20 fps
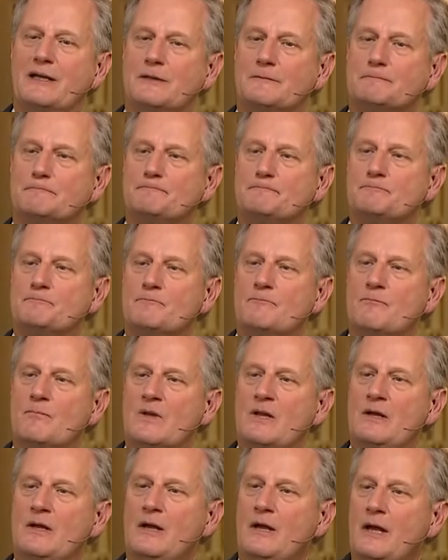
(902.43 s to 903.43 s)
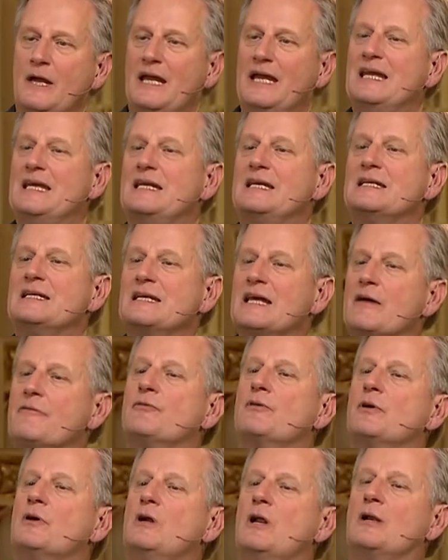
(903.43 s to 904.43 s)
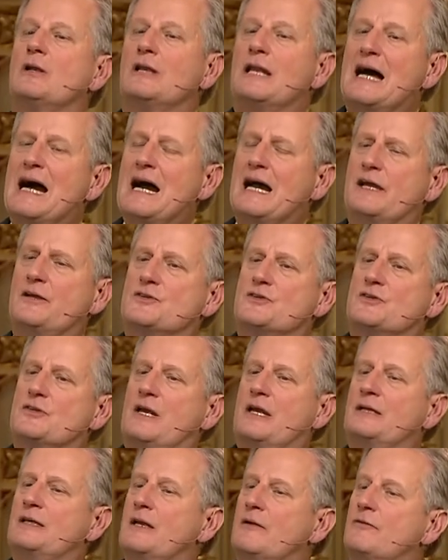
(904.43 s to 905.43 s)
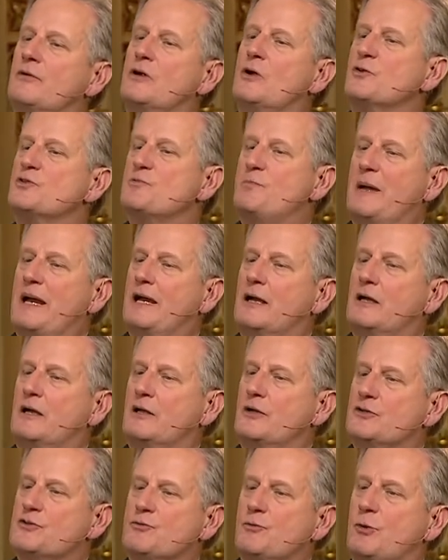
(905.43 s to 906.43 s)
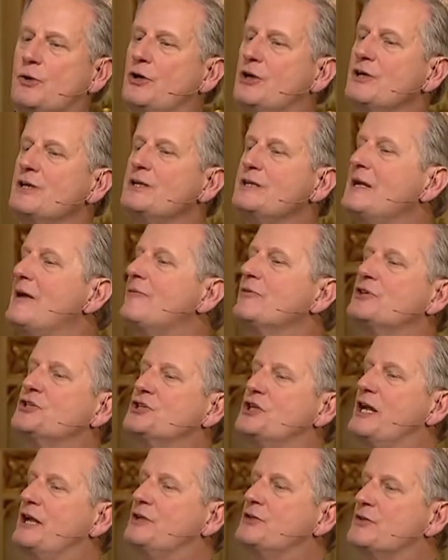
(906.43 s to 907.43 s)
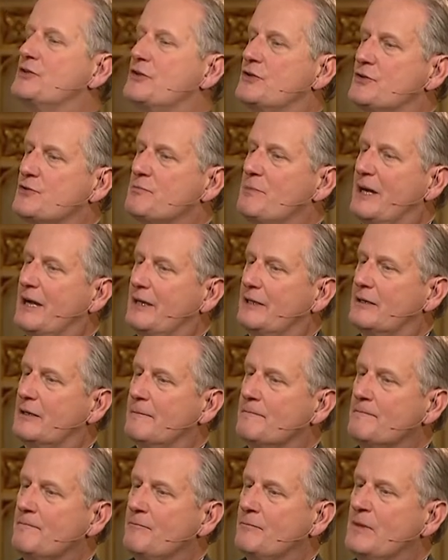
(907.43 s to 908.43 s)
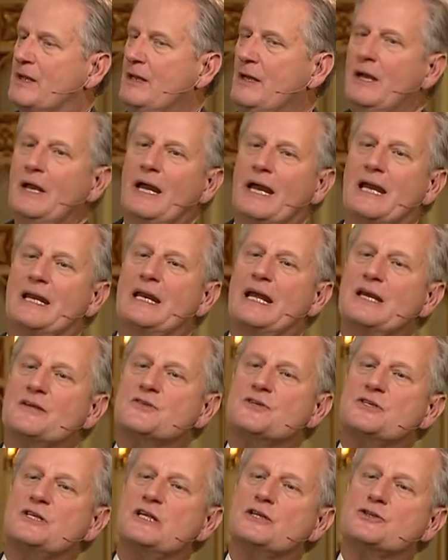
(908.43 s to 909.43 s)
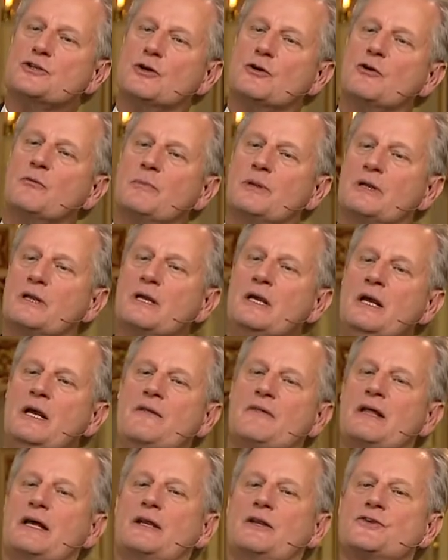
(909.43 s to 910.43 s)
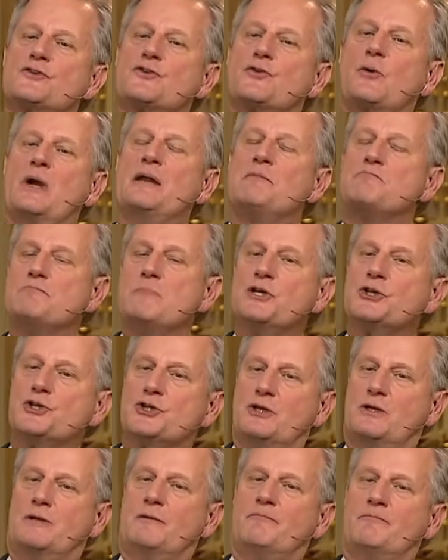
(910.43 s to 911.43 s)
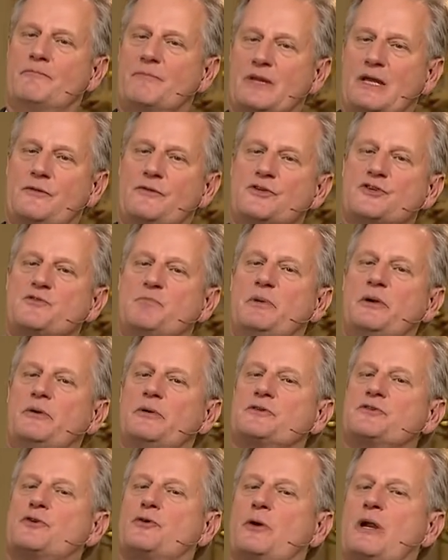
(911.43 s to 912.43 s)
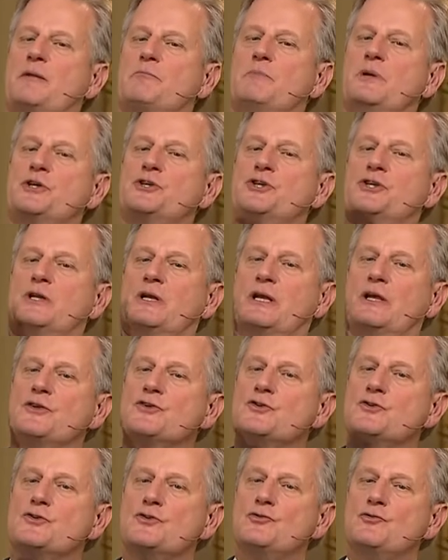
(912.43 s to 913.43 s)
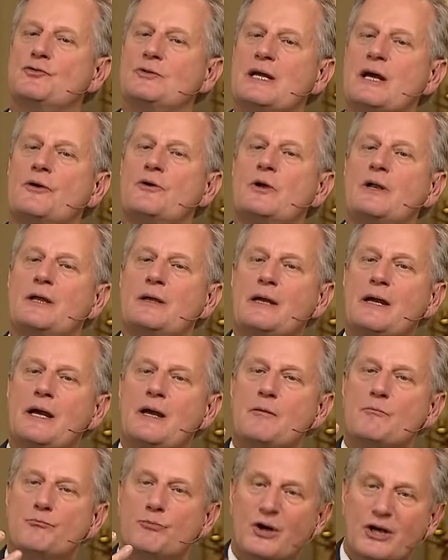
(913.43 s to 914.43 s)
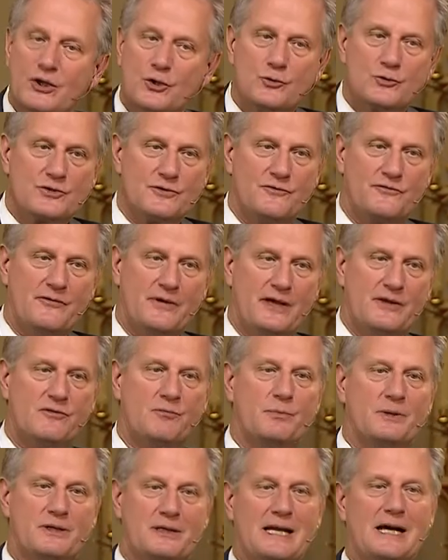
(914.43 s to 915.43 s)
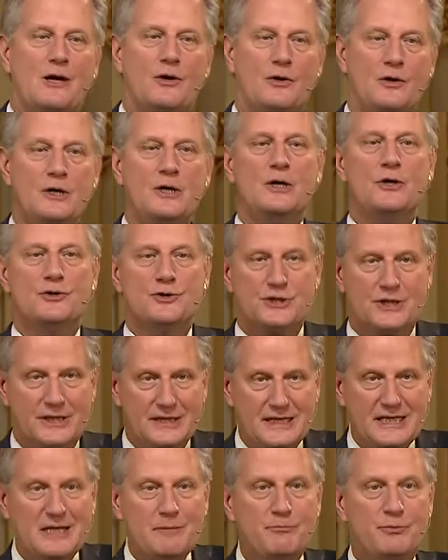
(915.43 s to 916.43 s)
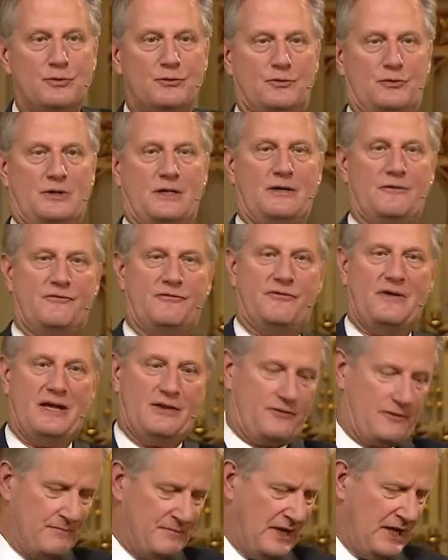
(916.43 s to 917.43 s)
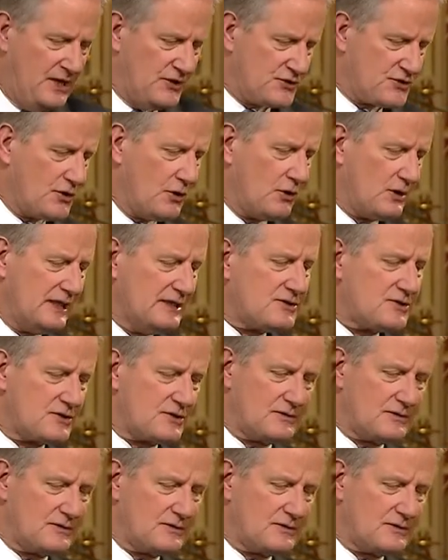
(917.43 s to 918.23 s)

in. He never lies and never goes back on his word, never changes his mind, and has determined that his great mission and the Spirit's great mission is to not only bring you to faith, but now to keep you in faith. So let's